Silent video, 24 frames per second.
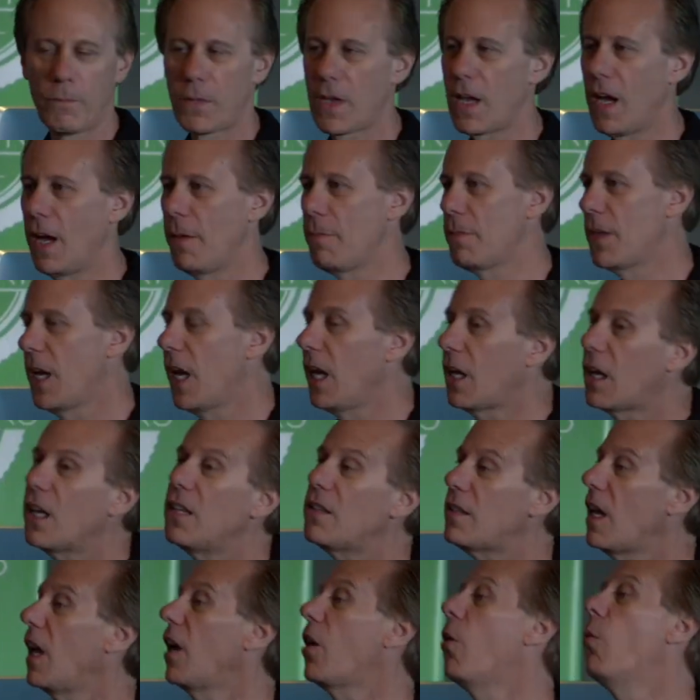Okay, it can
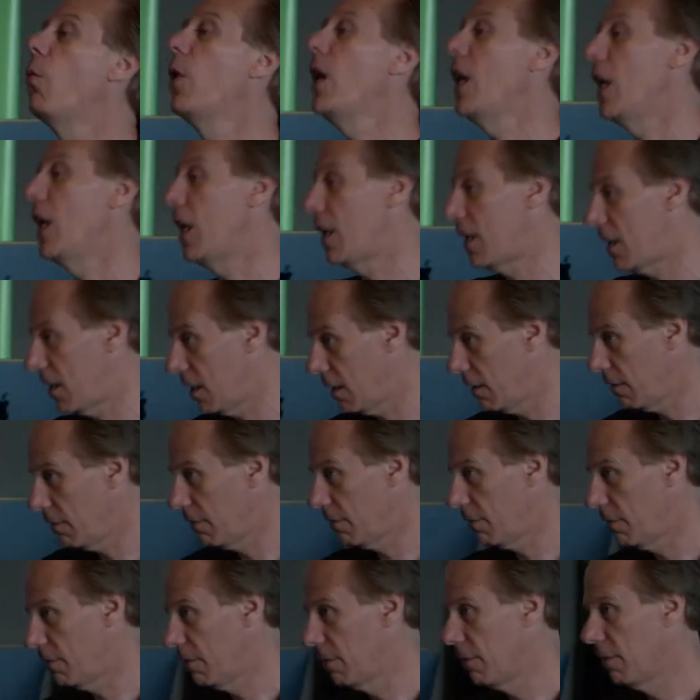take a week.
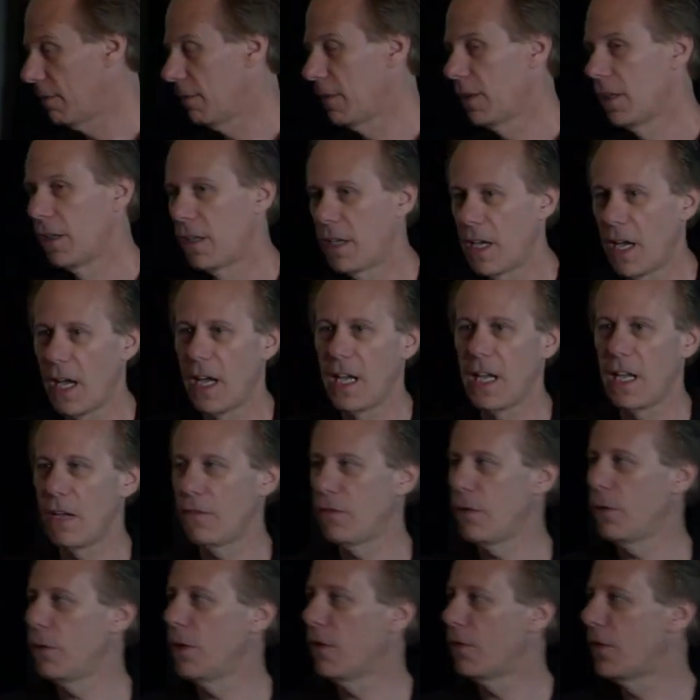Okay, if
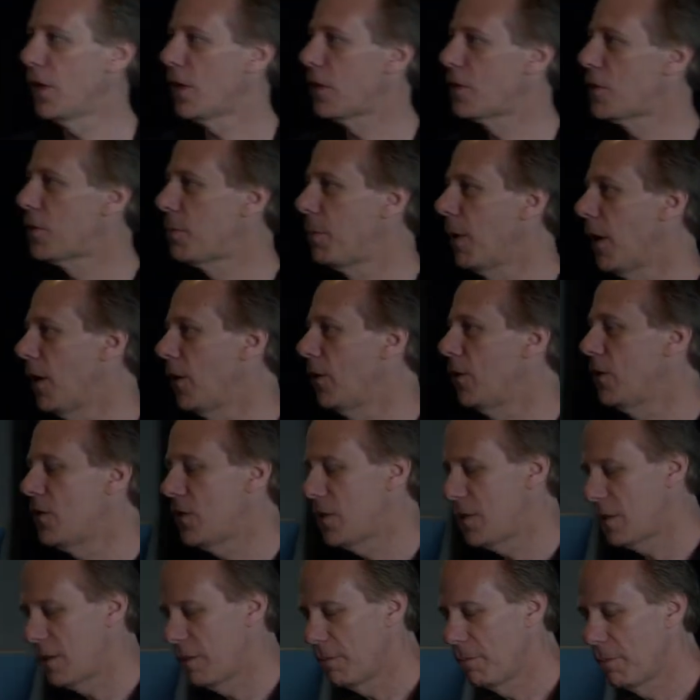you're
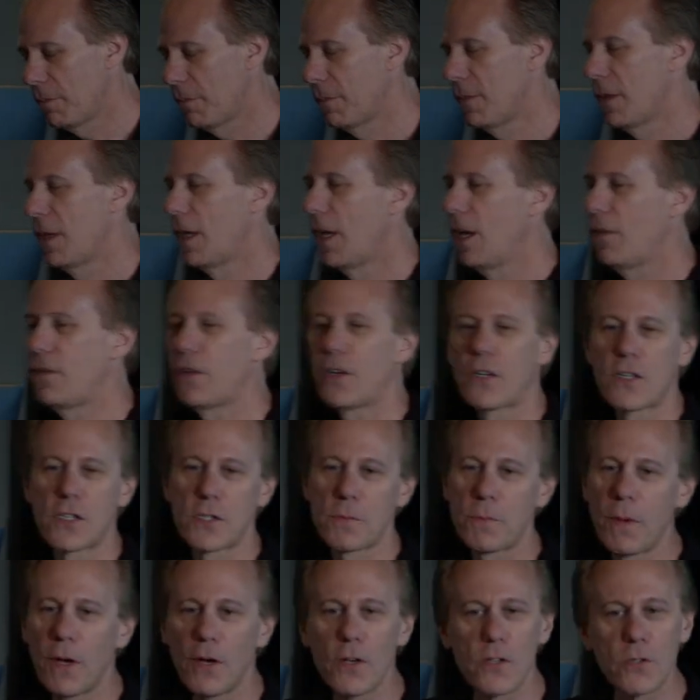exposed
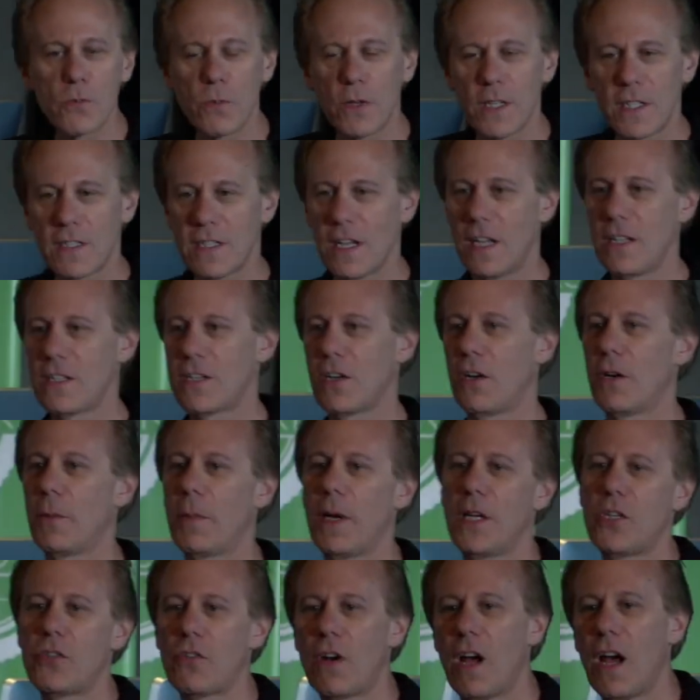with a 10
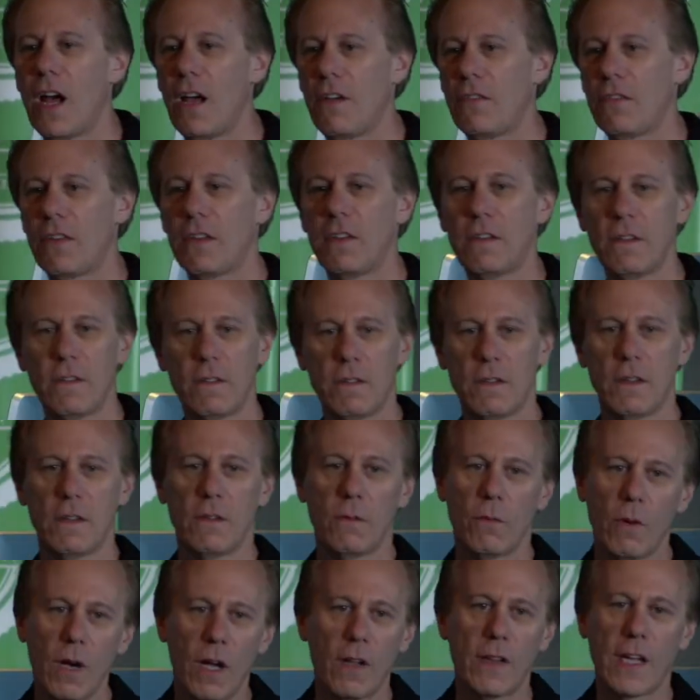terabyte drive,
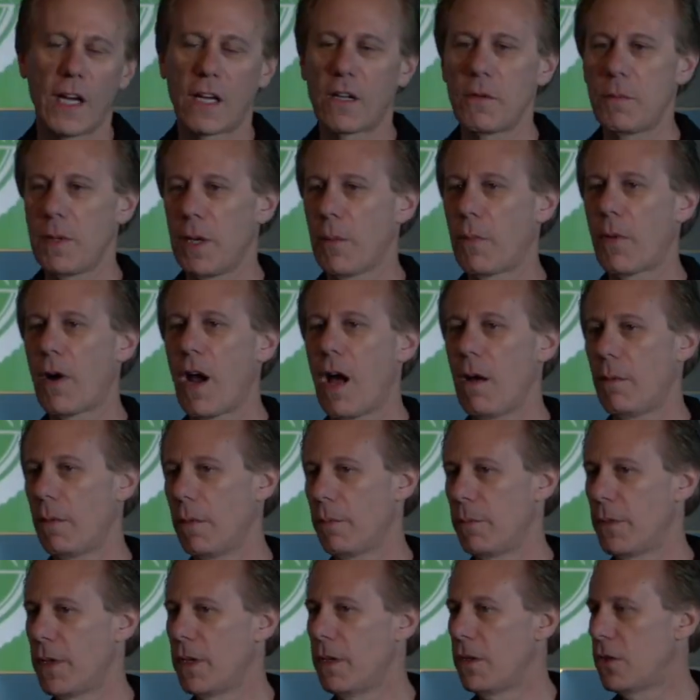well, that could be a problem.
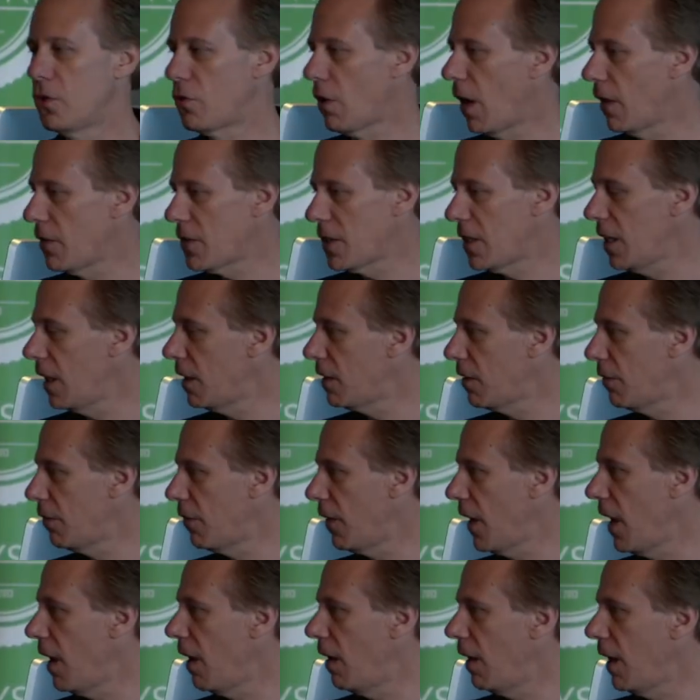Drives tend to
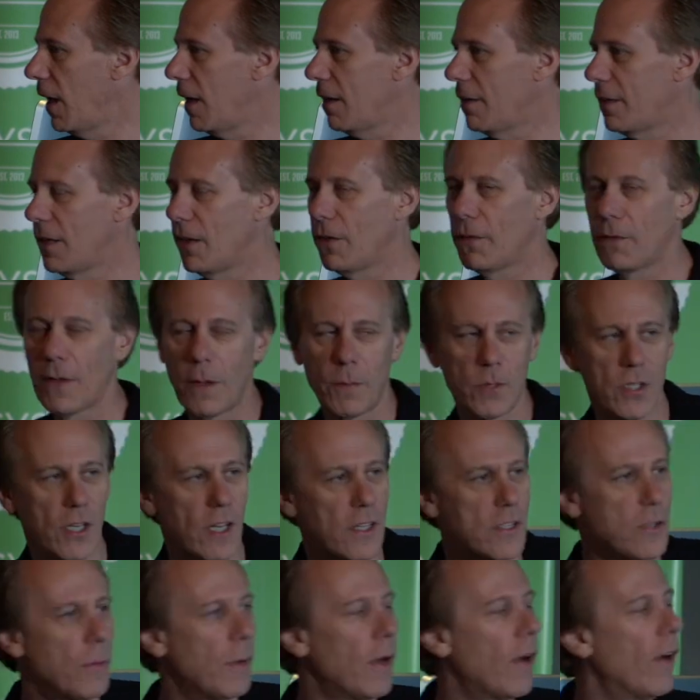fail. I don't know how much you
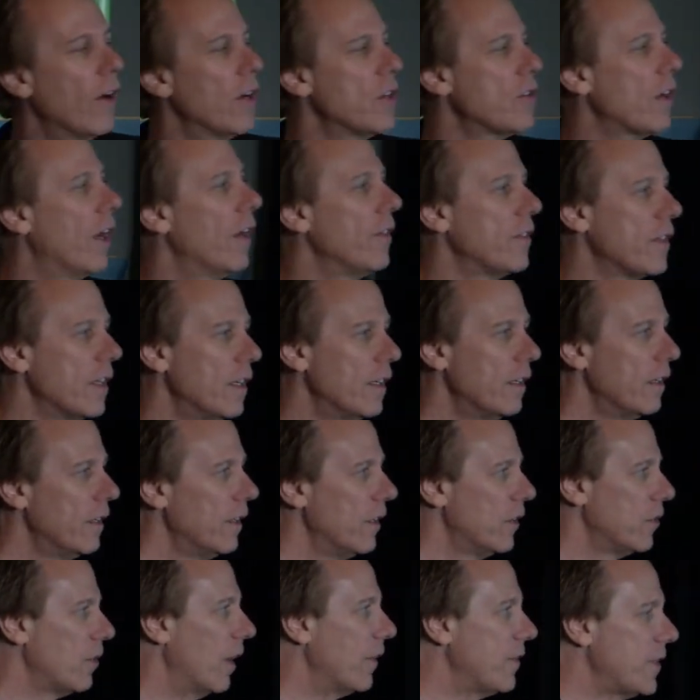guys know about hard drives.
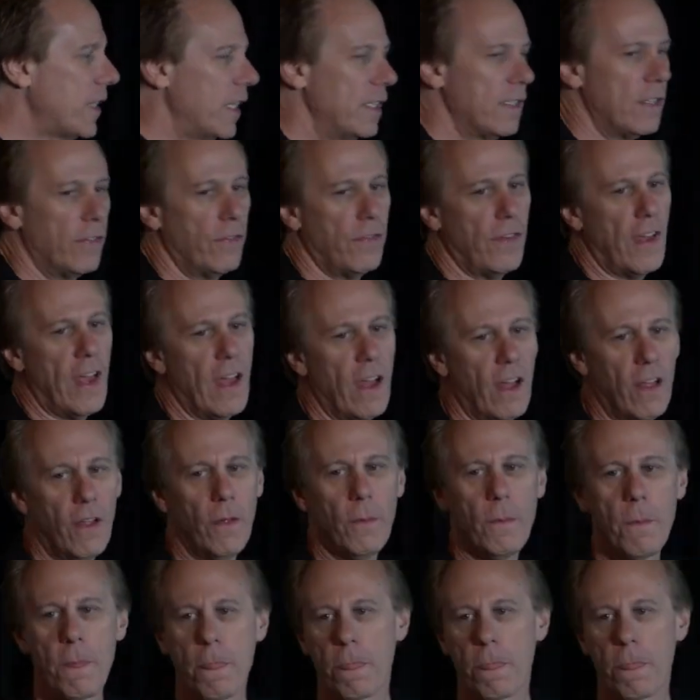Drives tend to fail